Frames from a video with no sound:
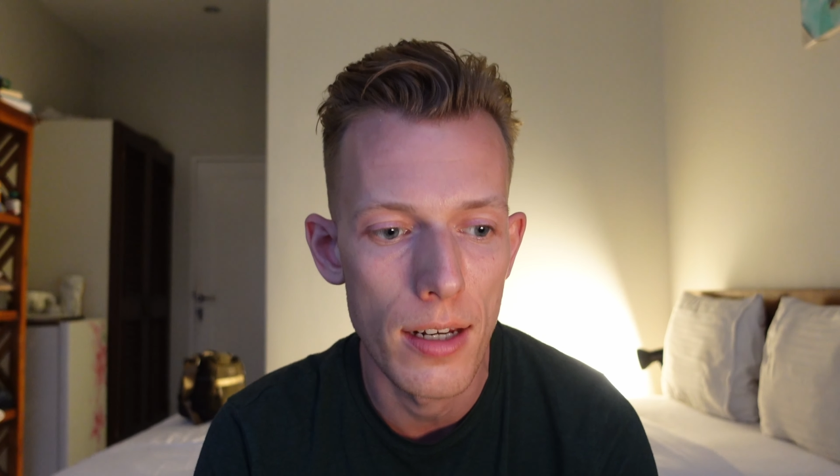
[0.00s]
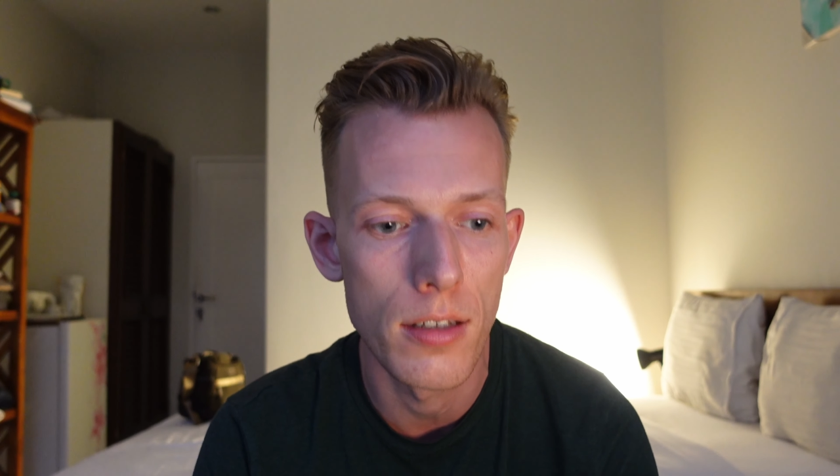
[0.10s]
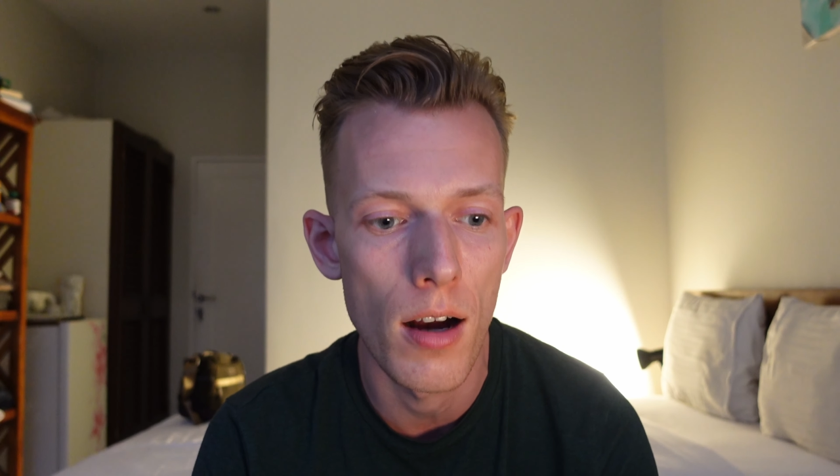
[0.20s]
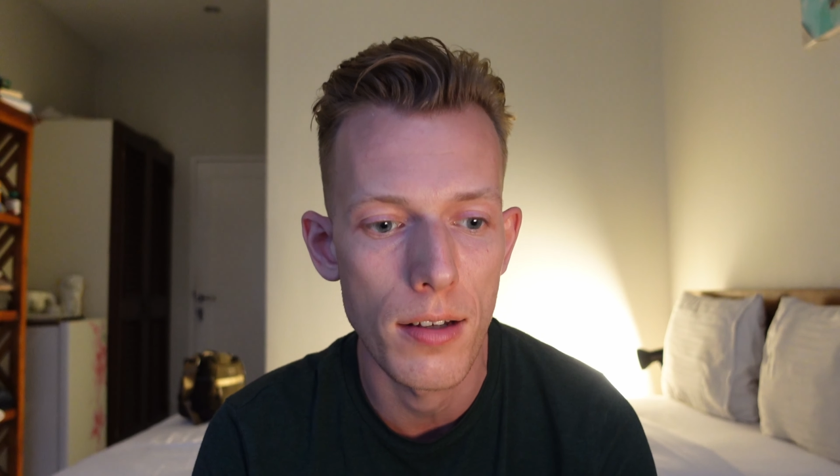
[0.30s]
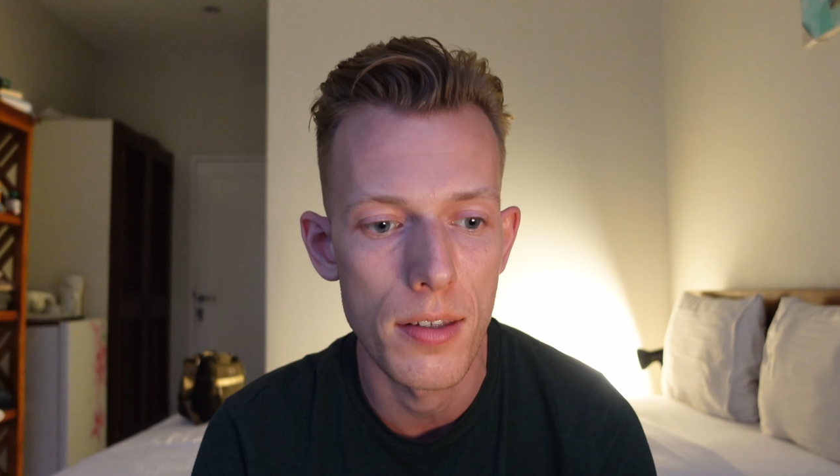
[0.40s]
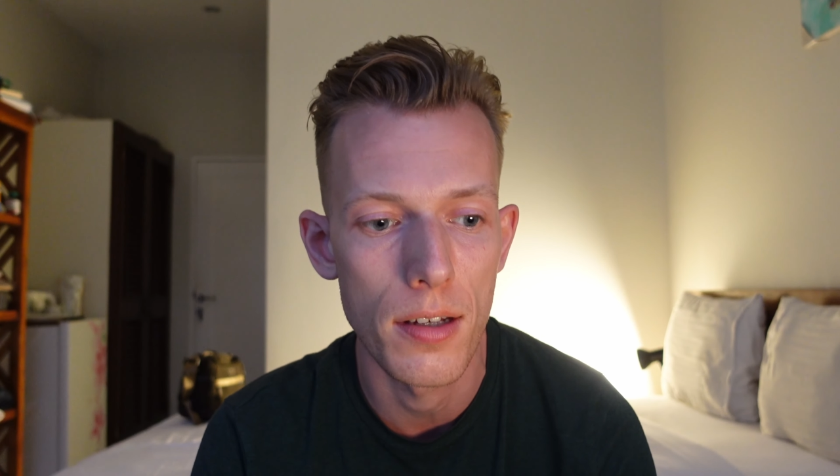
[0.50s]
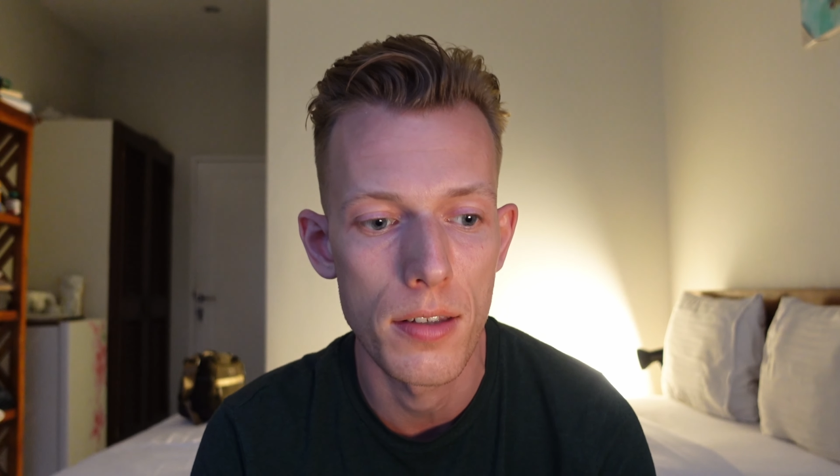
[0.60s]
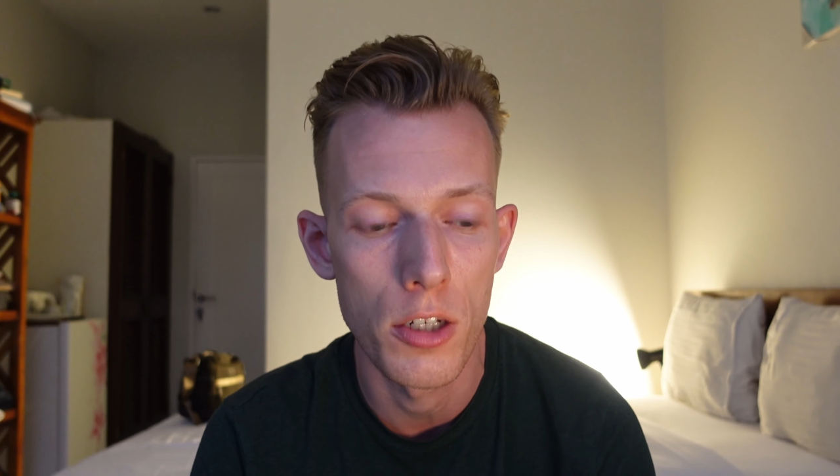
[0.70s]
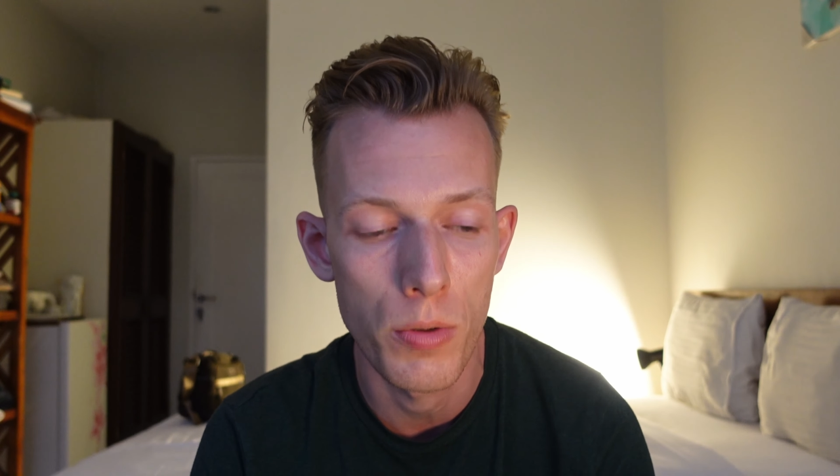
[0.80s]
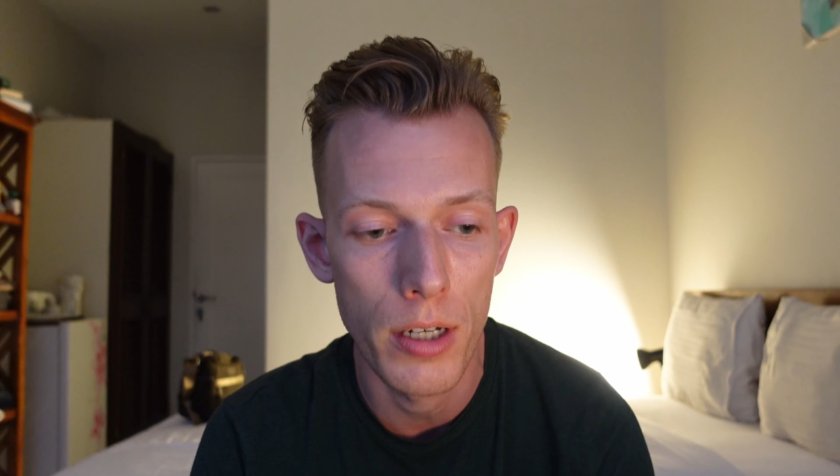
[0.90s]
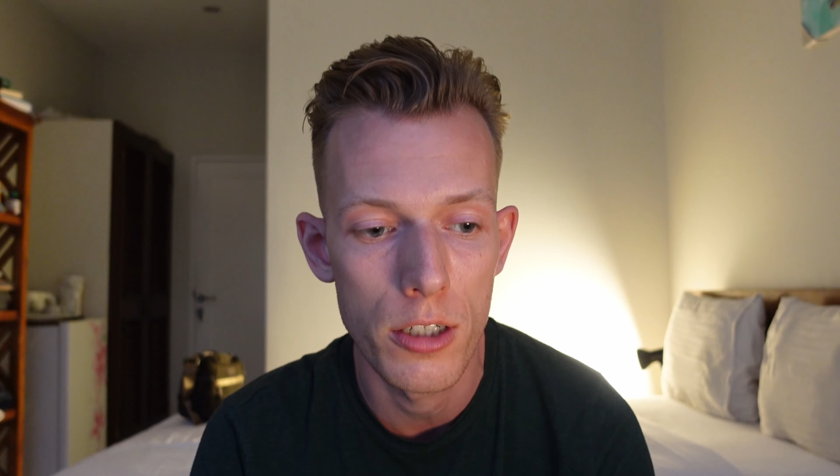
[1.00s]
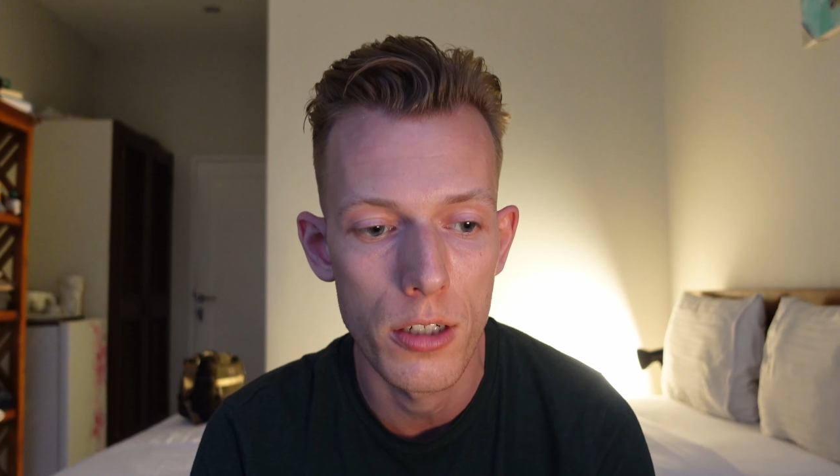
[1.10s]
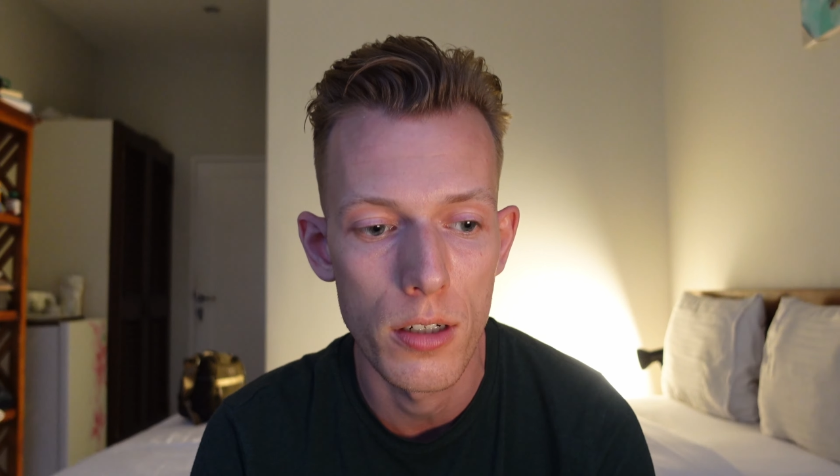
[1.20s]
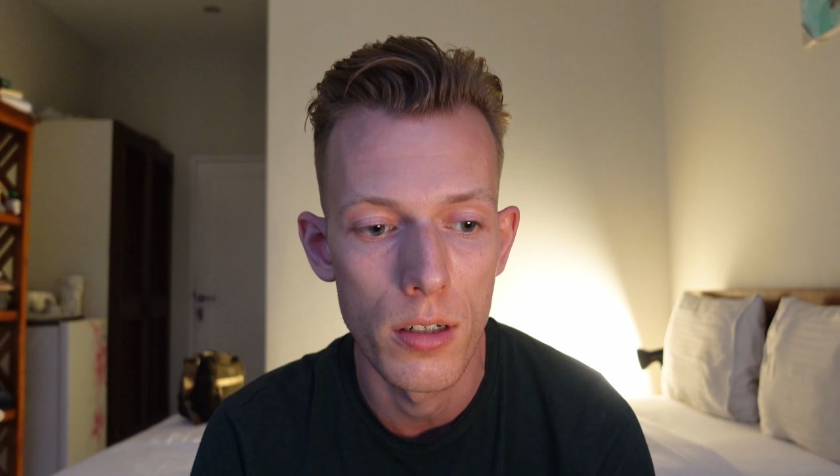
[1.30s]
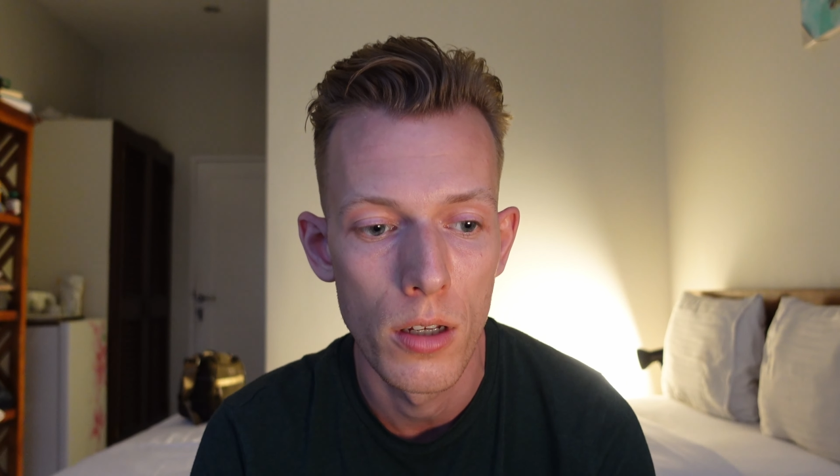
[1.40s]
toxic
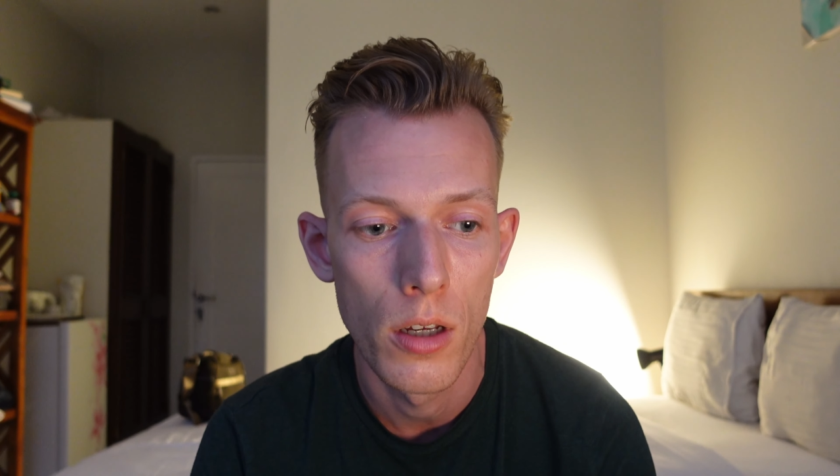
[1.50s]
situation